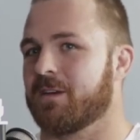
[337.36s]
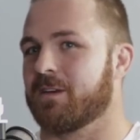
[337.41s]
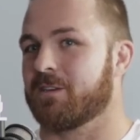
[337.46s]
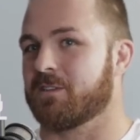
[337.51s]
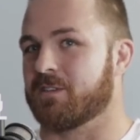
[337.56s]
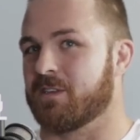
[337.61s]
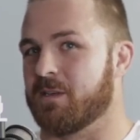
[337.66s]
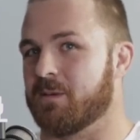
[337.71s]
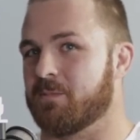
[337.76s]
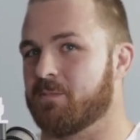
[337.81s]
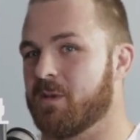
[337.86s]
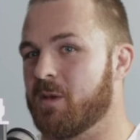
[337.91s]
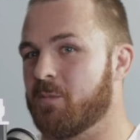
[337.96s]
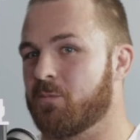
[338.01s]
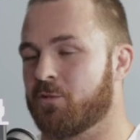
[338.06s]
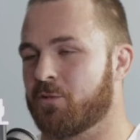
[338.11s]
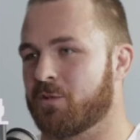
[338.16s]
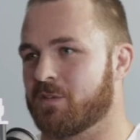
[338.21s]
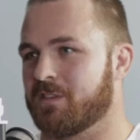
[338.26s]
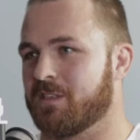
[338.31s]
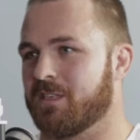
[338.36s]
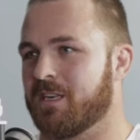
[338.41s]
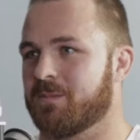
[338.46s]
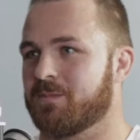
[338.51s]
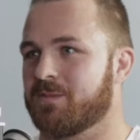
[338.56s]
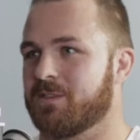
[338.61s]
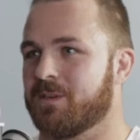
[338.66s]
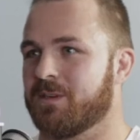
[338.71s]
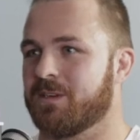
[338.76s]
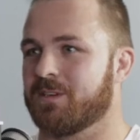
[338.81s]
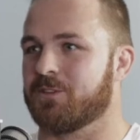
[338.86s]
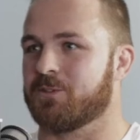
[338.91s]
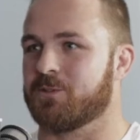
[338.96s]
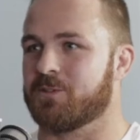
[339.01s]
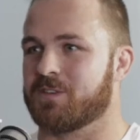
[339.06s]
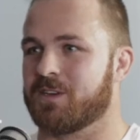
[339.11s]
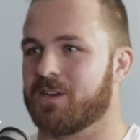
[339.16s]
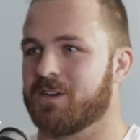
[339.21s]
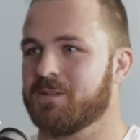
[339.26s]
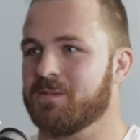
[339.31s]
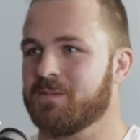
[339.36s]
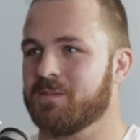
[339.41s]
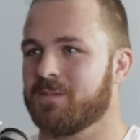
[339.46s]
he brought a set up so he could do his own.